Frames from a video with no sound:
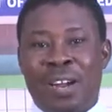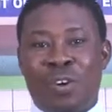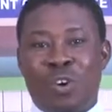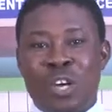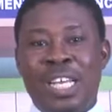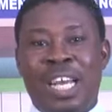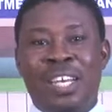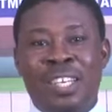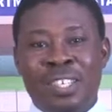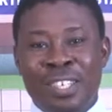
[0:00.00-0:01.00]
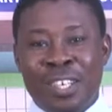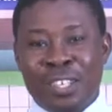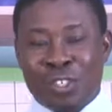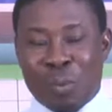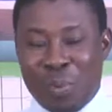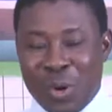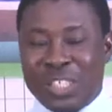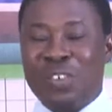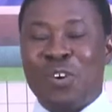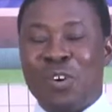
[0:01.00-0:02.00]
chronically
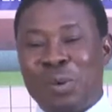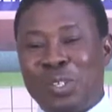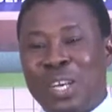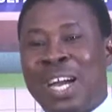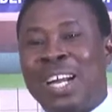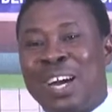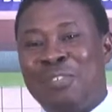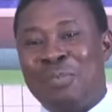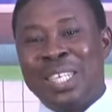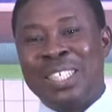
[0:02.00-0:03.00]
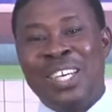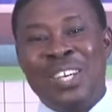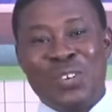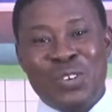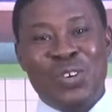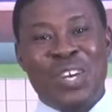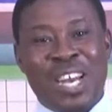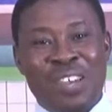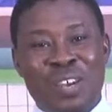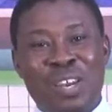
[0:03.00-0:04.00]
supportive of a particular government, you know
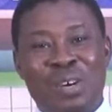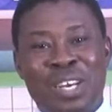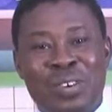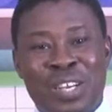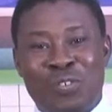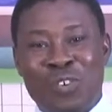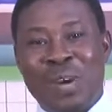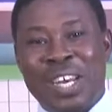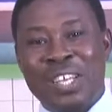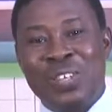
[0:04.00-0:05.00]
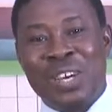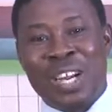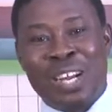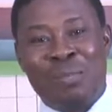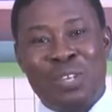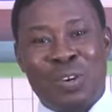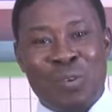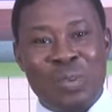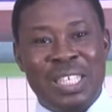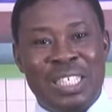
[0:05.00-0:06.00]
that if anybody were to form an NGO and come to the
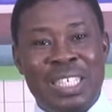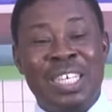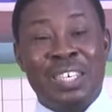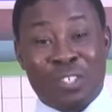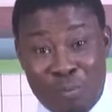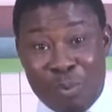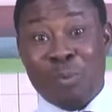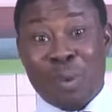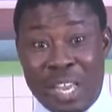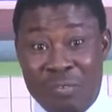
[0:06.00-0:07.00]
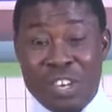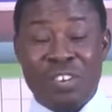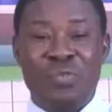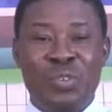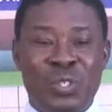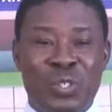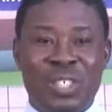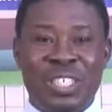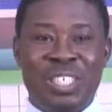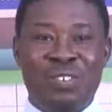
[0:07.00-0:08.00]
community, some people might even refuse to
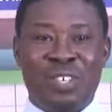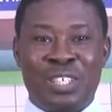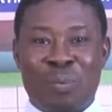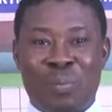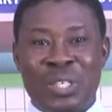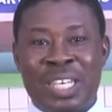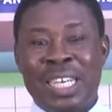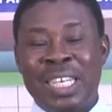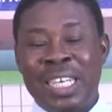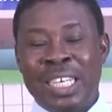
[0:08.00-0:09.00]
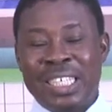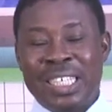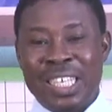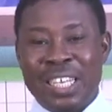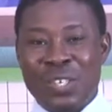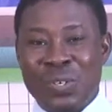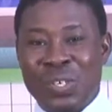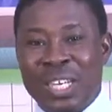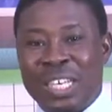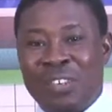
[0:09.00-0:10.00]
receive the support that this
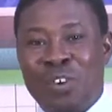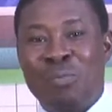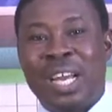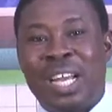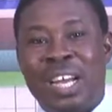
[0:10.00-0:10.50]
NGO that is formed by the